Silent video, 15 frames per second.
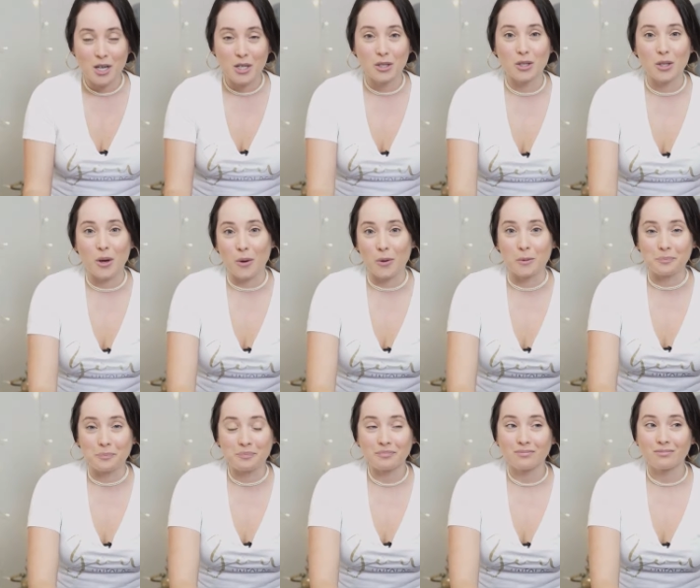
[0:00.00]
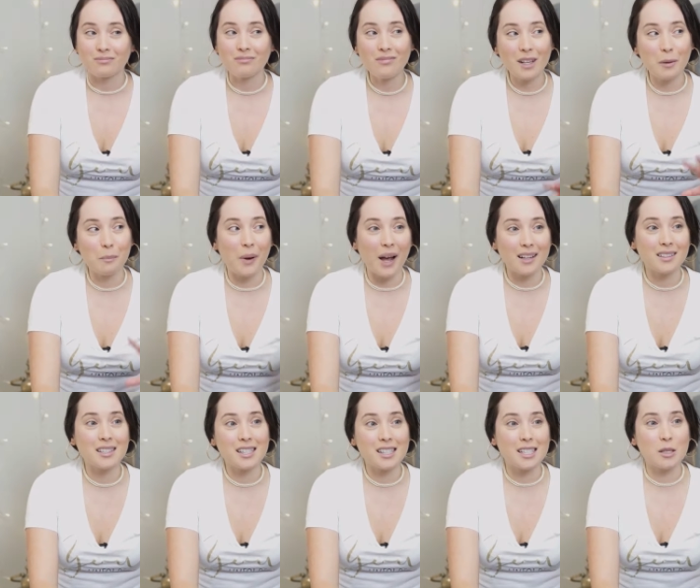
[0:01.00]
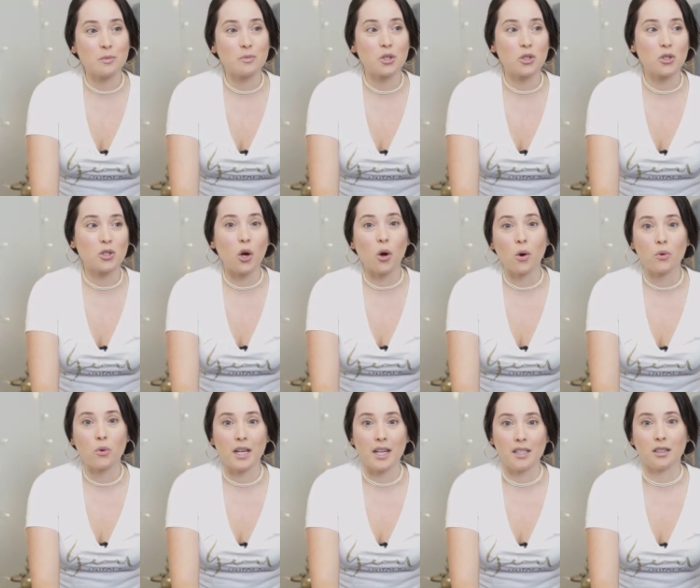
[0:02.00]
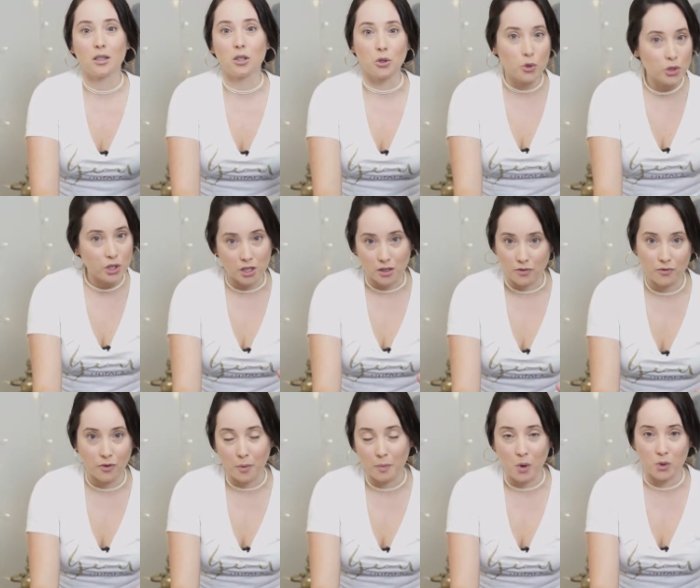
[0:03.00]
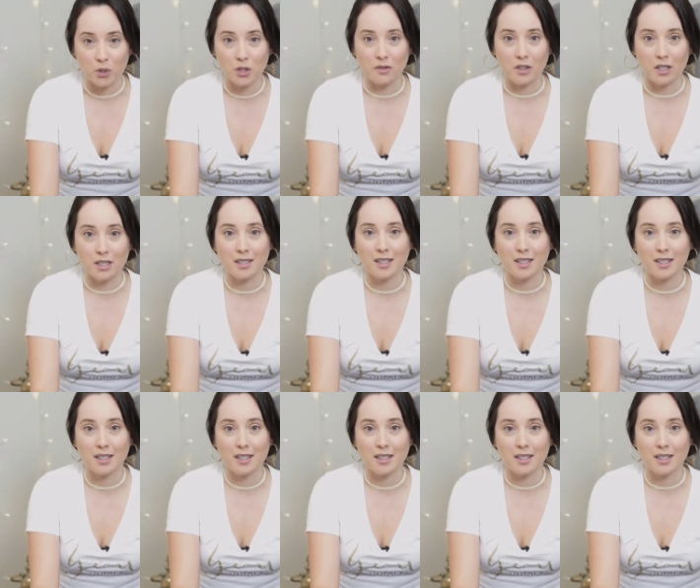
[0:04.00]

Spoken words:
So balance seems so elusive for most of us.